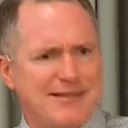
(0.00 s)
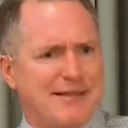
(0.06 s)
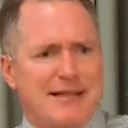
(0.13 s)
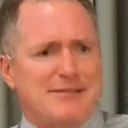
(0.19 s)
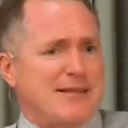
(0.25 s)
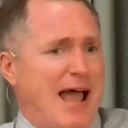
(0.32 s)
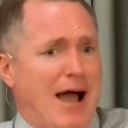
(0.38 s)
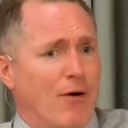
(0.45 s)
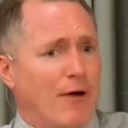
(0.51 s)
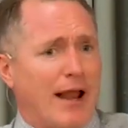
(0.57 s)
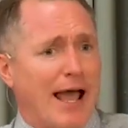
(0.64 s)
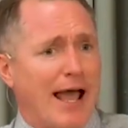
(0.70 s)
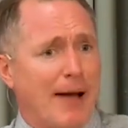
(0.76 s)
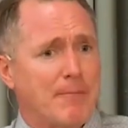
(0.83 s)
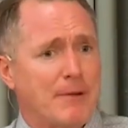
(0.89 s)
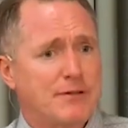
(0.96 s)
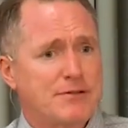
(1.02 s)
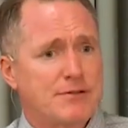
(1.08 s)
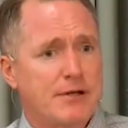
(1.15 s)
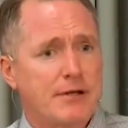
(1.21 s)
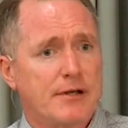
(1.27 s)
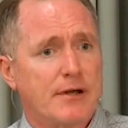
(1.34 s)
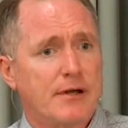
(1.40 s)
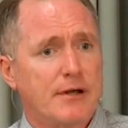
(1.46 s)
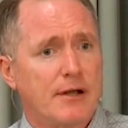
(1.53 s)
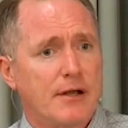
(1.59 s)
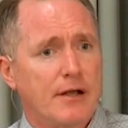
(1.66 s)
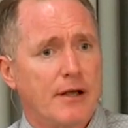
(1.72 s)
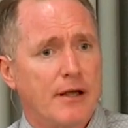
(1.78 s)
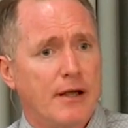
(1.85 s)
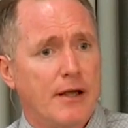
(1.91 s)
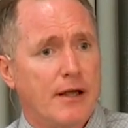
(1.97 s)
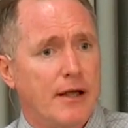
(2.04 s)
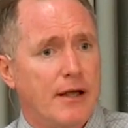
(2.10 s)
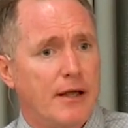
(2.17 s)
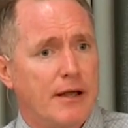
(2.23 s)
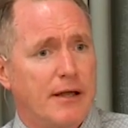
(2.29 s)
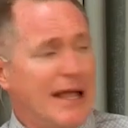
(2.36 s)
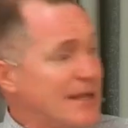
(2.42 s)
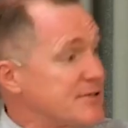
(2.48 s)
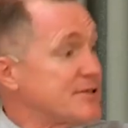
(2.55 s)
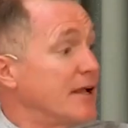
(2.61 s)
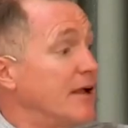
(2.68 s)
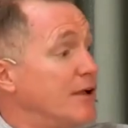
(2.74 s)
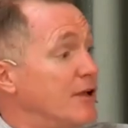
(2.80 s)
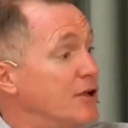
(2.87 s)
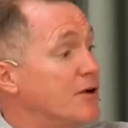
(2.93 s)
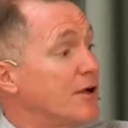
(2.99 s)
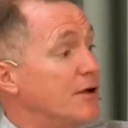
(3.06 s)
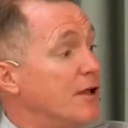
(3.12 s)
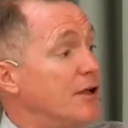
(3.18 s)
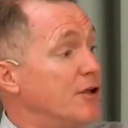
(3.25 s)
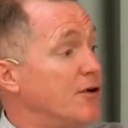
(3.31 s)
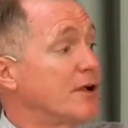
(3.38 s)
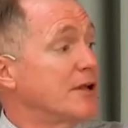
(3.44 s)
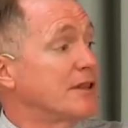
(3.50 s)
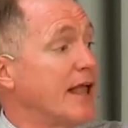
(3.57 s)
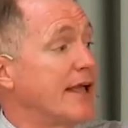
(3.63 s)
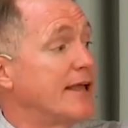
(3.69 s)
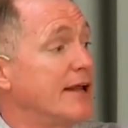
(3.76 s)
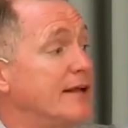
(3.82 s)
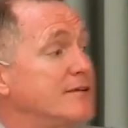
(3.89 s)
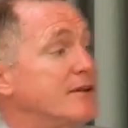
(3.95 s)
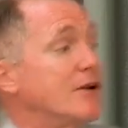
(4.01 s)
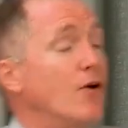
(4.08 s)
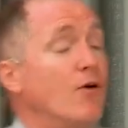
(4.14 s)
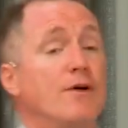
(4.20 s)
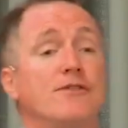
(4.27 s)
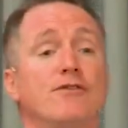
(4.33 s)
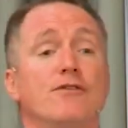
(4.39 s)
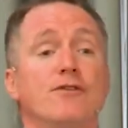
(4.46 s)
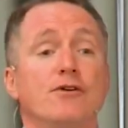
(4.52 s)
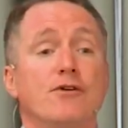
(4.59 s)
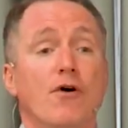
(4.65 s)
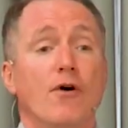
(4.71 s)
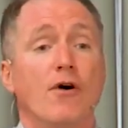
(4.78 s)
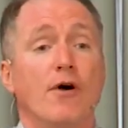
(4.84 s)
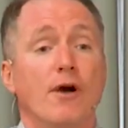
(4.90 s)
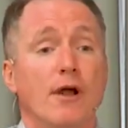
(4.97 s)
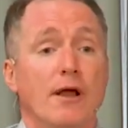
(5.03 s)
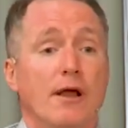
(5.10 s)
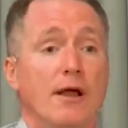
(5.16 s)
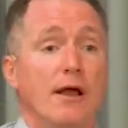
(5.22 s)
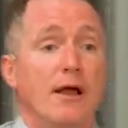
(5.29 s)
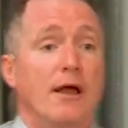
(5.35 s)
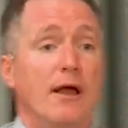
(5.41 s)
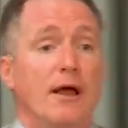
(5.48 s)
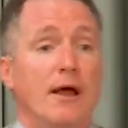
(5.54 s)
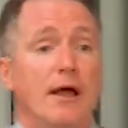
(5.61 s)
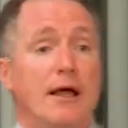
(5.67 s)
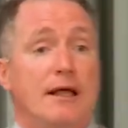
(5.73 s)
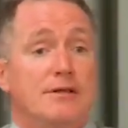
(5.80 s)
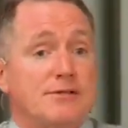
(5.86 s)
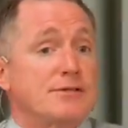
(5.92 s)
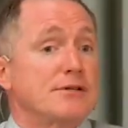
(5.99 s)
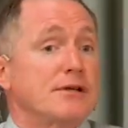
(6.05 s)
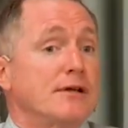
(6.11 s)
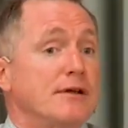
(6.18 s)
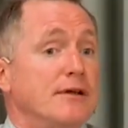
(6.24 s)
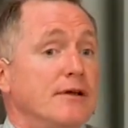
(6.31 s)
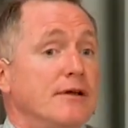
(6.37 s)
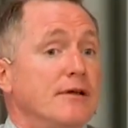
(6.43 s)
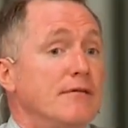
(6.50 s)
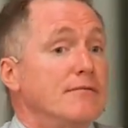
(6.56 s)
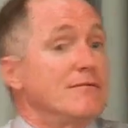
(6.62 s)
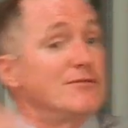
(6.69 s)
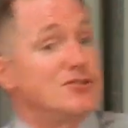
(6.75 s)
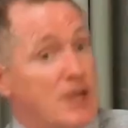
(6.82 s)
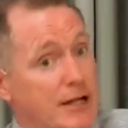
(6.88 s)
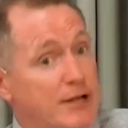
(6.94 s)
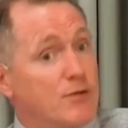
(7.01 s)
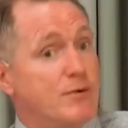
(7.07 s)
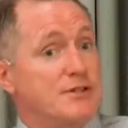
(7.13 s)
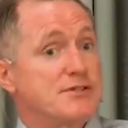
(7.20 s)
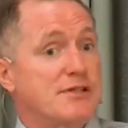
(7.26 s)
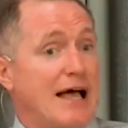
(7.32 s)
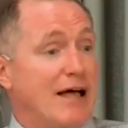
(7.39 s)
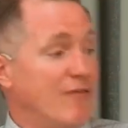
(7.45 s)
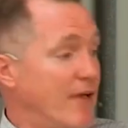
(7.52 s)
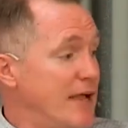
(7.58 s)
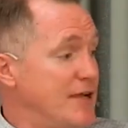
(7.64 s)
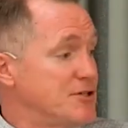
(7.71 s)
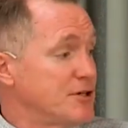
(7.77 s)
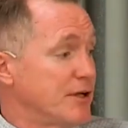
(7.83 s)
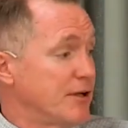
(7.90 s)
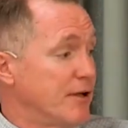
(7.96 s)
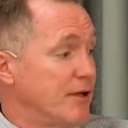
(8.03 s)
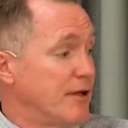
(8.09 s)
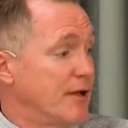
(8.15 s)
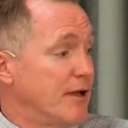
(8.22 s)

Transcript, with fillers: That's how it happens. Yes, you could liken it to going through the door is genuine salvation.